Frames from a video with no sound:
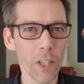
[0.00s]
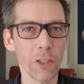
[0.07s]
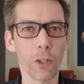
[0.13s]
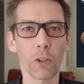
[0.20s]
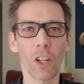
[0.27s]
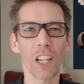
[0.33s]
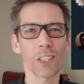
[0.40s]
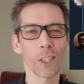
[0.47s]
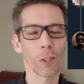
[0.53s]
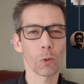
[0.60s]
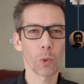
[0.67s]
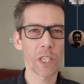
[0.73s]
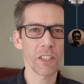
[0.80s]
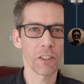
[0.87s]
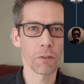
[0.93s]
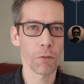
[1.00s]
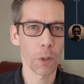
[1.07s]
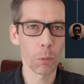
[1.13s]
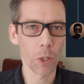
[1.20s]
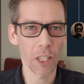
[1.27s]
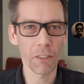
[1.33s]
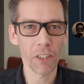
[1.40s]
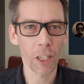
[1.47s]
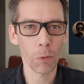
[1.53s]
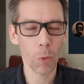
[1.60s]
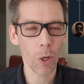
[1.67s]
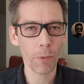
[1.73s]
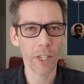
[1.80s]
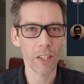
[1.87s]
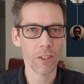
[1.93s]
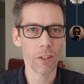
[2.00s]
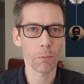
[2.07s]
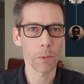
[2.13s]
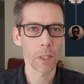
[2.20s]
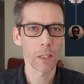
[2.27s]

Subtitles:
is your logical reason for believing in Mormonism?